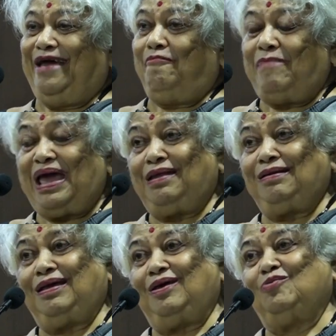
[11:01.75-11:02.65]
Men
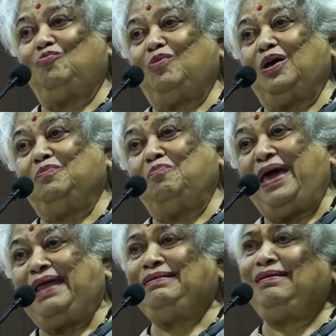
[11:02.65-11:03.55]

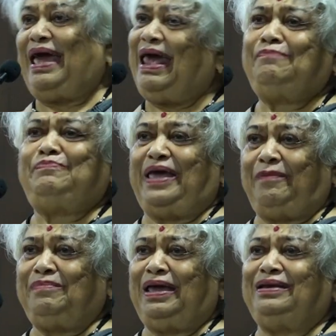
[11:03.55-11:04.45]
help them
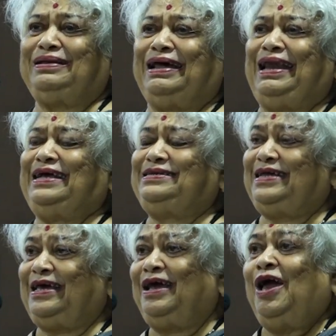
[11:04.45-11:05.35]
in
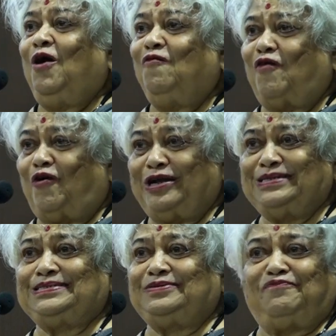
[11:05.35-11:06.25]
collecting
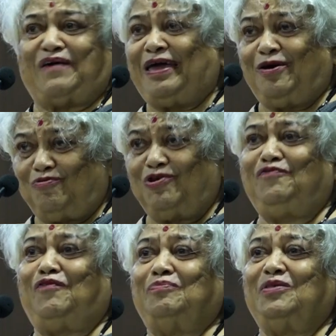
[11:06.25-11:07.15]
forest firewood
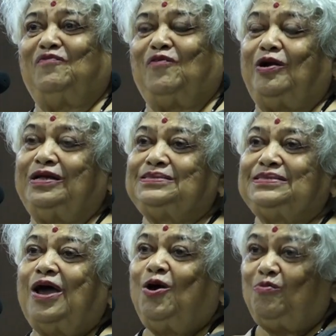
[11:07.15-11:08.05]
from the
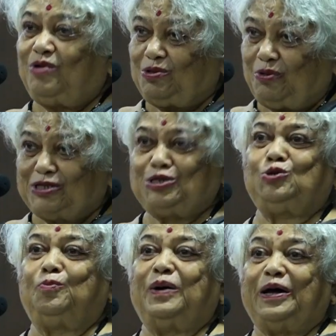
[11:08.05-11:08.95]
forest with which
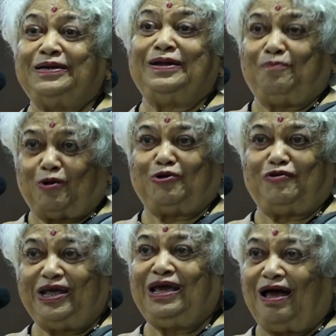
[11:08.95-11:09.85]
to burn the
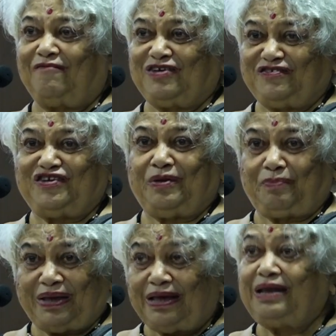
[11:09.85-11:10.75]
pottery after
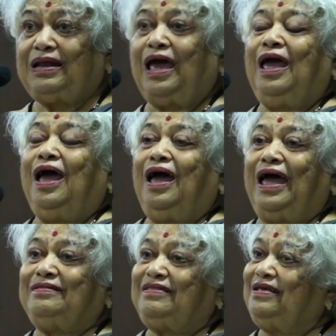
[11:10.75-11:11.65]
shaping it
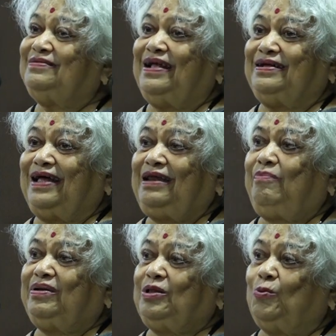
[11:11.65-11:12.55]
and things like that,
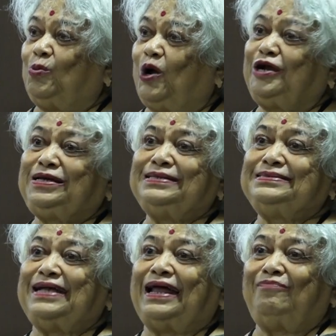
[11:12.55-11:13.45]
but the work
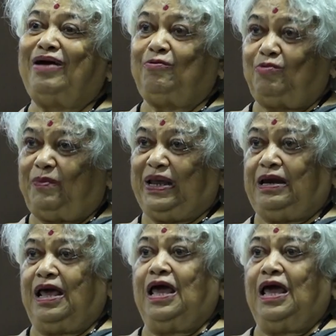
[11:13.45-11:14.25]
is done by women.